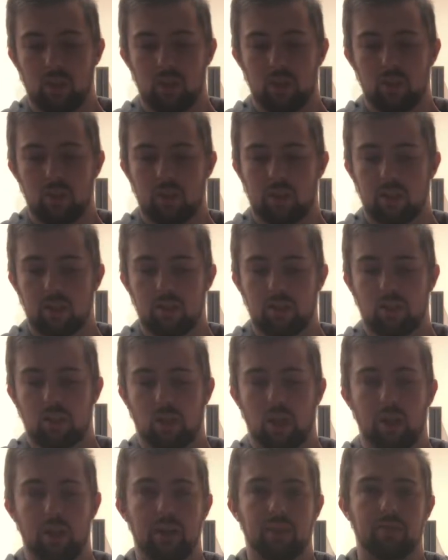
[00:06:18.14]
Looking
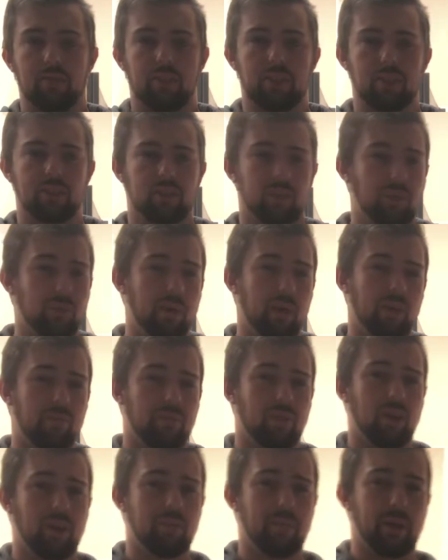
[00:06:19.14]
online, I think it's only about
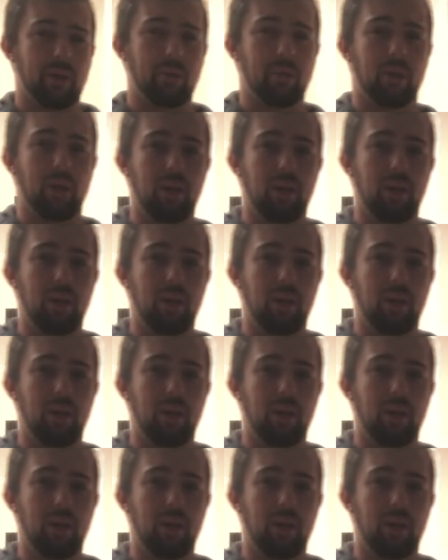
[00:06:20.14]
a £5